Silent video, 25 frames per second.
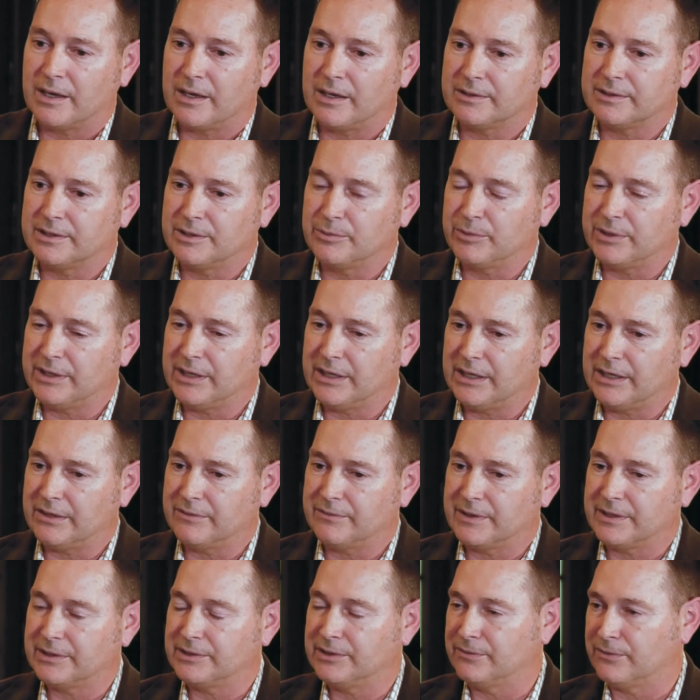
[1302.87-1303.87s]
Then we have
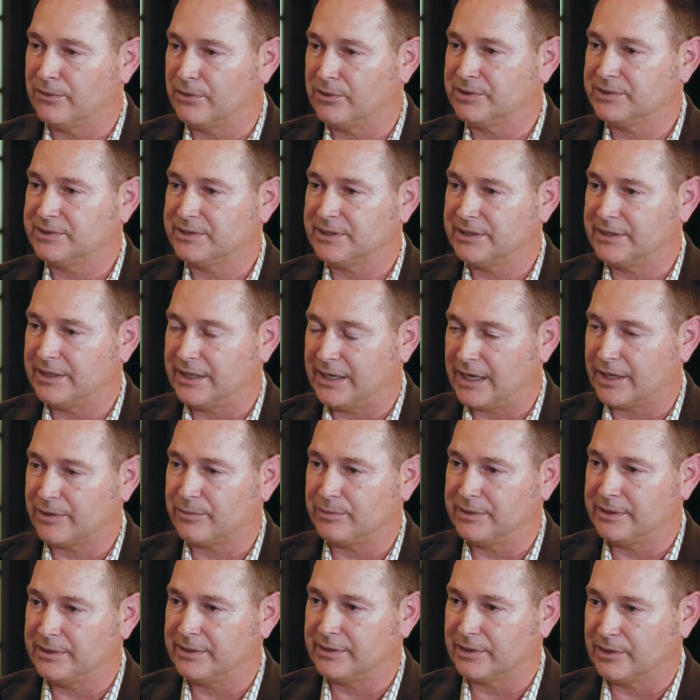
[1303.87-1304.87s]
a diversity,
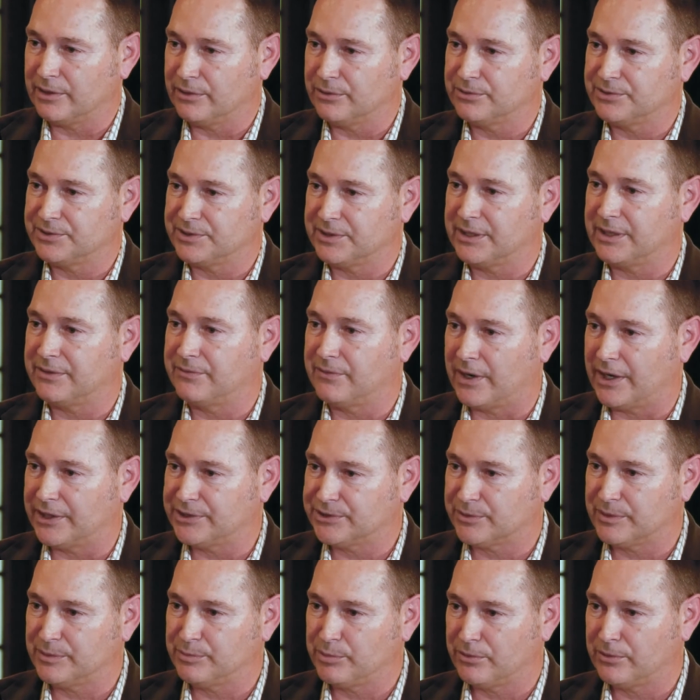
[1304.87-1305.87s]
equity, and inclusion
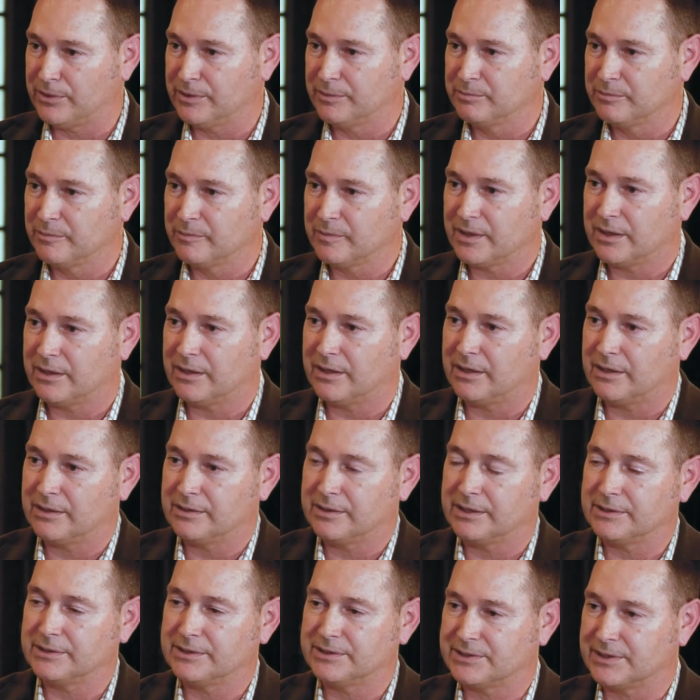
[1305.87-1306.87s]
advisory board
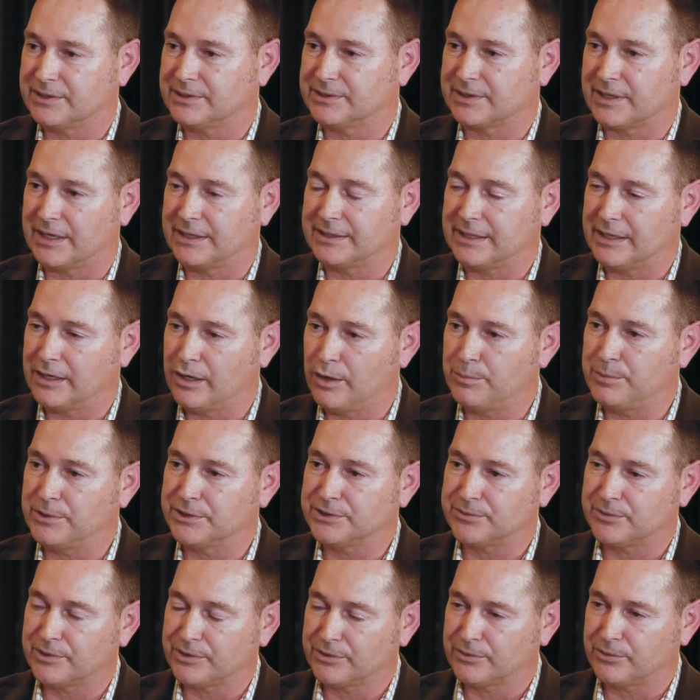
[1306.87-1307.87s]
that is designed to help
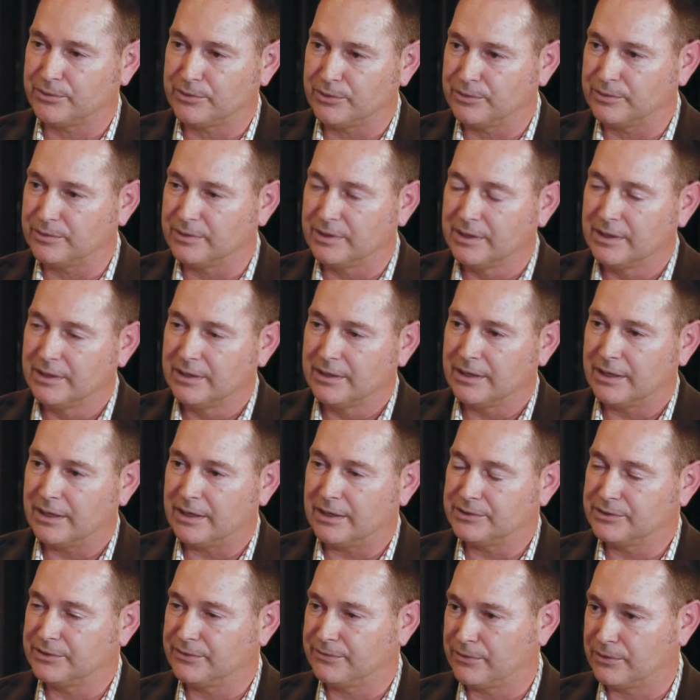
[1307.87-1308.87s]
us recruit
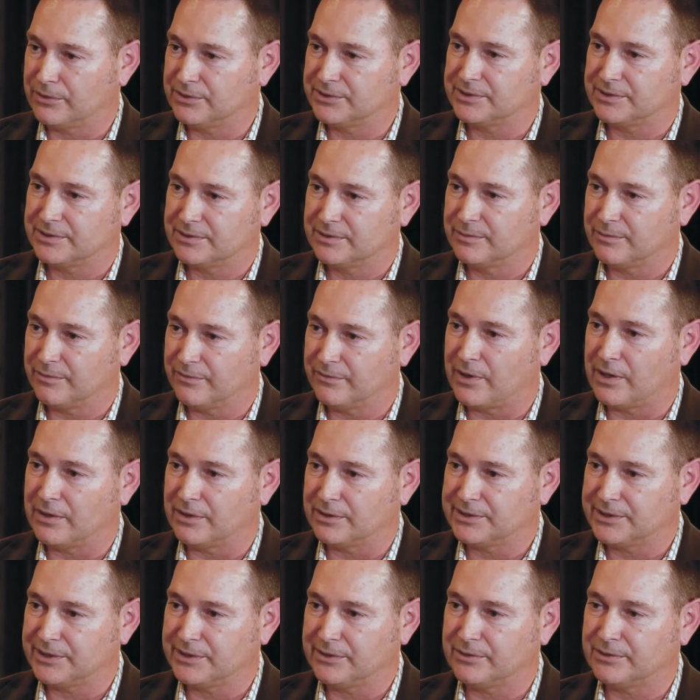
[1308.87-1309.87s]
diverse
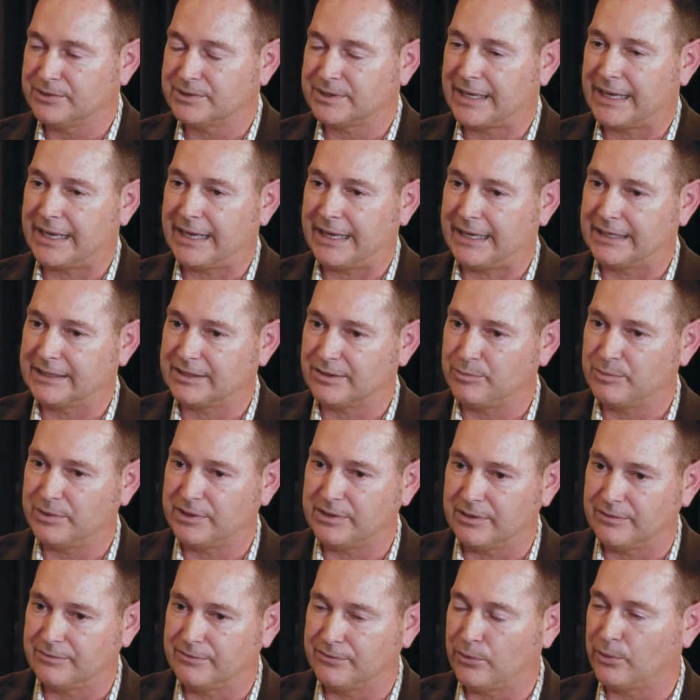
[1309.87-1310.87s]
volunteers and to
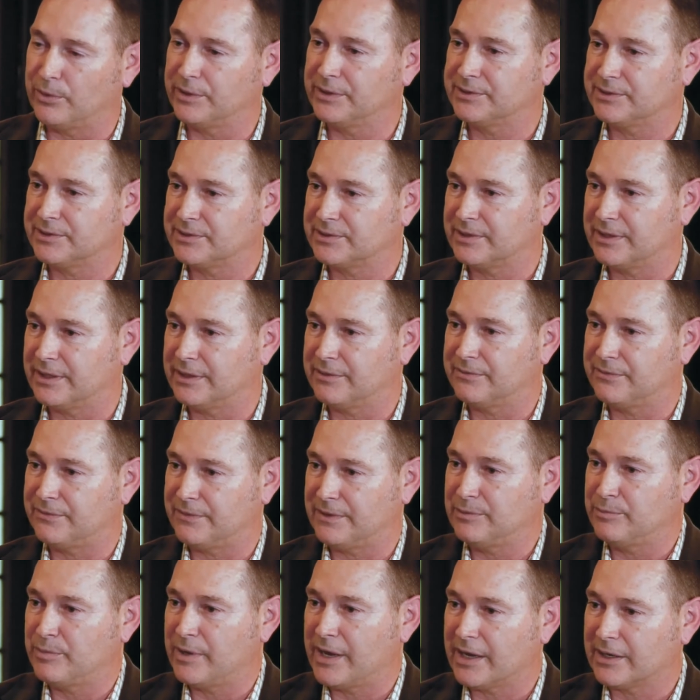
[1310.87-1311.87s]
be a voice and
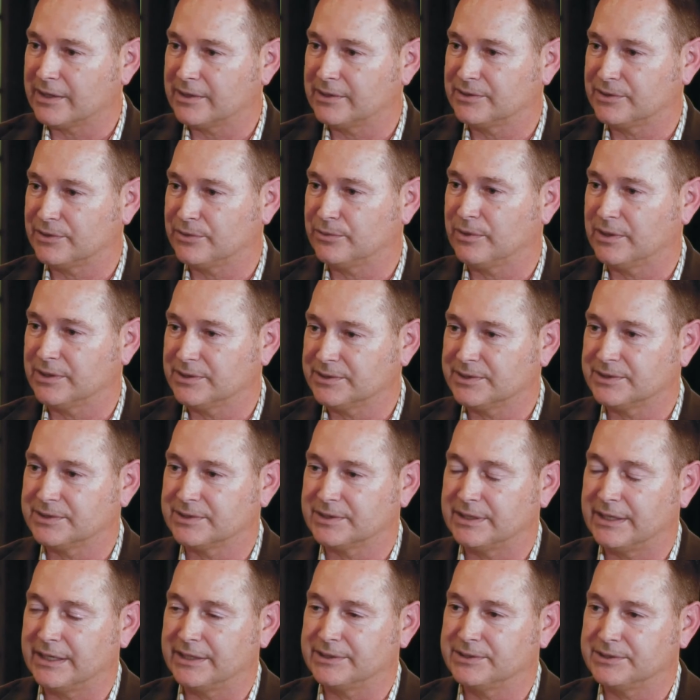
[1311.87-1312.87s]
feedback to us as
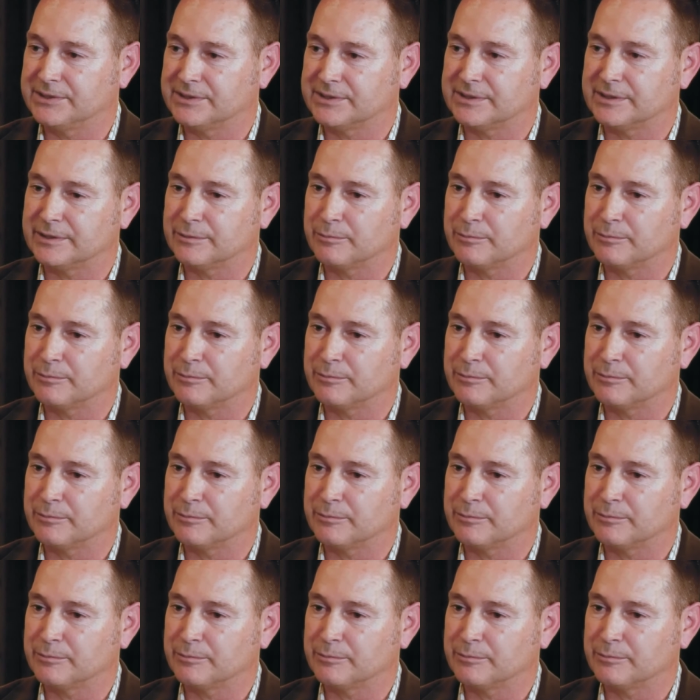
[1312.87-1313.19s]
an agency.